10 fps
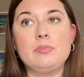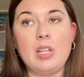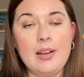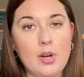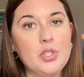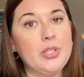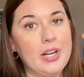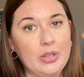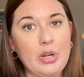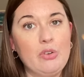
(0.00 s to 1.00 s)
I've also got a
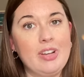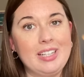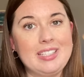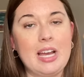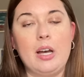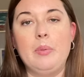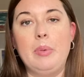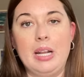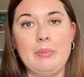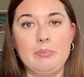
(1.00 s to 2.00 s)
loaf and a tub,
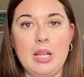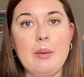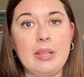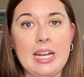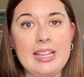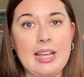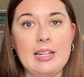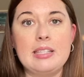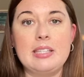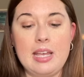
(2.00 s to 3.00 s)
but I'm letting that
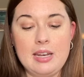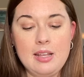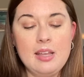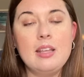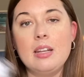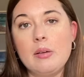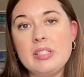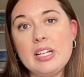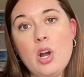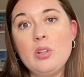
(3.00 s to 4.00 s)
sit. And I was
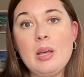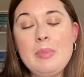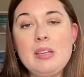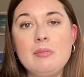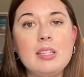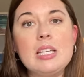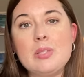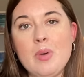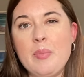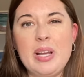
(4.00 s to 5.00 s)
like, oh, let me at least
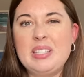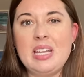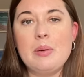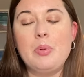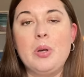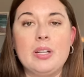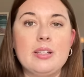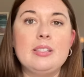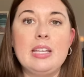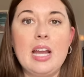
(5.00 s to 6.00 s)
melt my sample and I'll
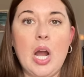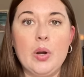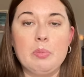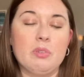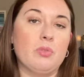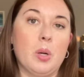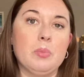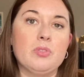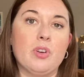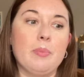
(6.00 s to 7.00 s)
see how it
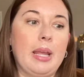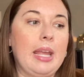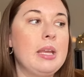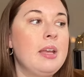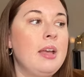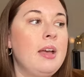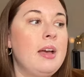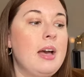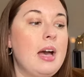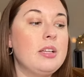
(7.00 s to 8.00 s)
performs for me.
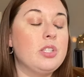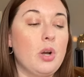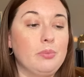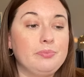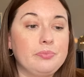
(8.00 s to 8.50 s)
So